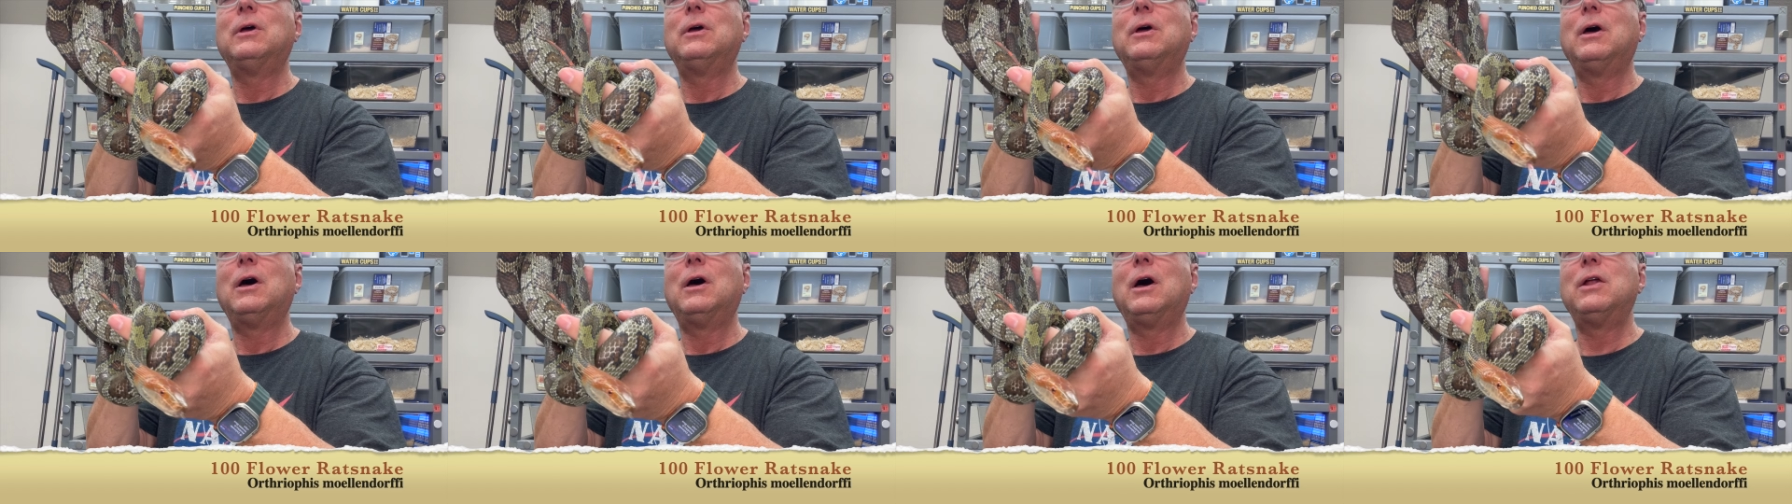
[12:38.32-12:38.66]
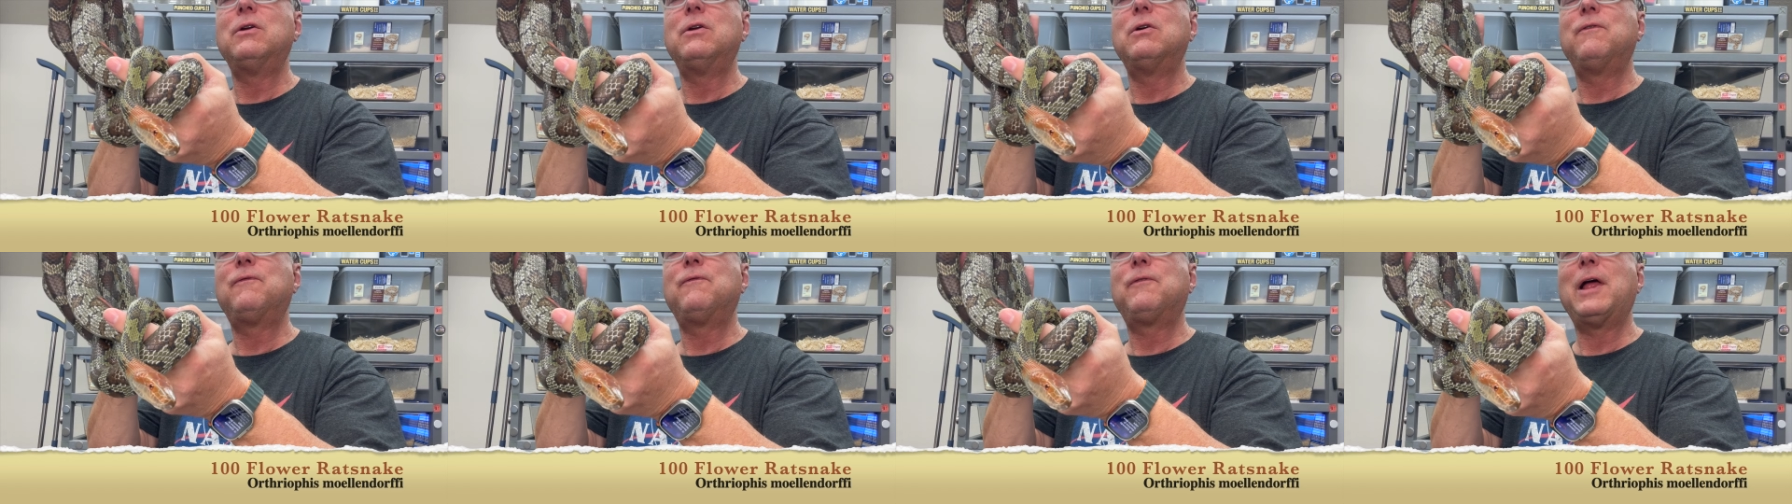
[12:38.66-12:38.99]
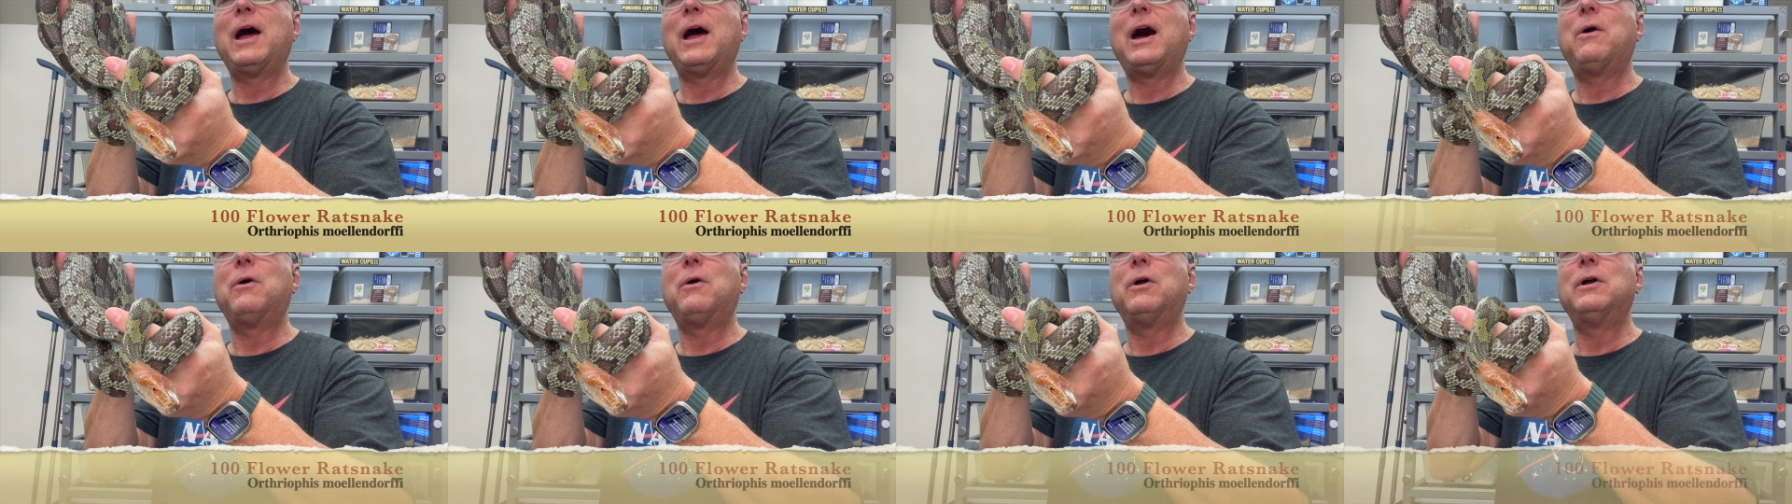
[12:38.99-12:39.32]
Hundred
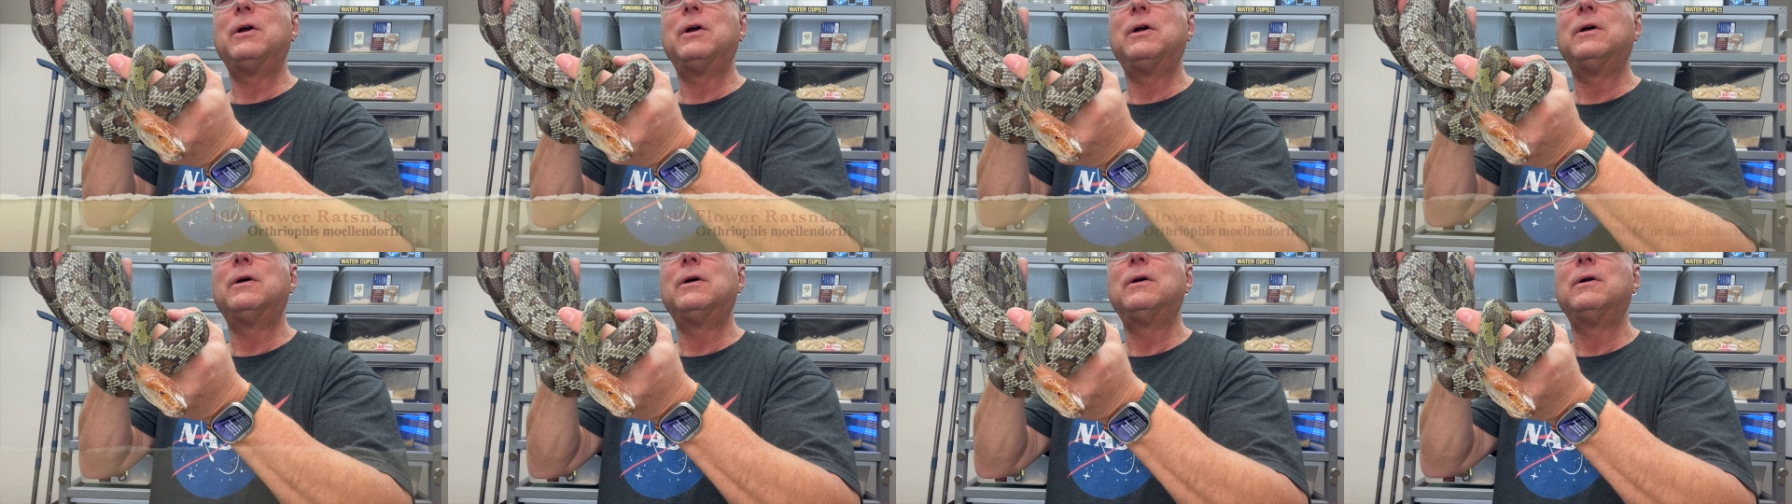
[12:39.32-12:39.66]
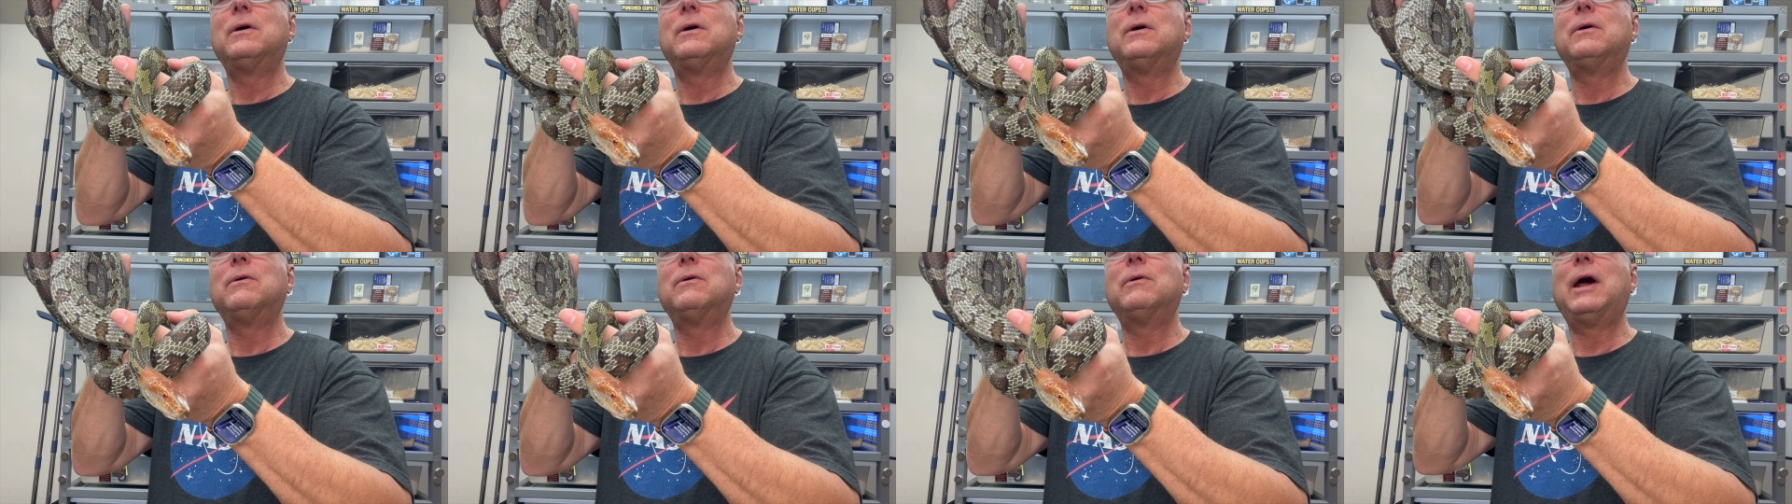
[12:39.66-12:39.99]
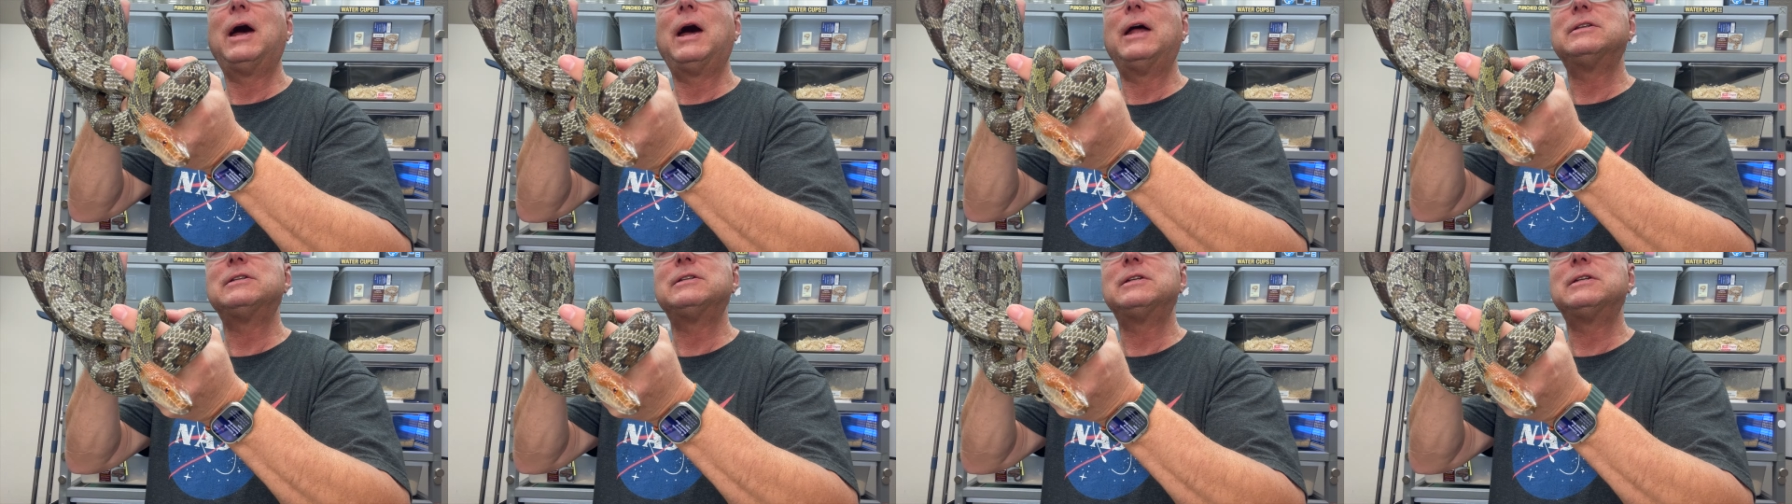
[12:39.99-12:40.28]
flower rat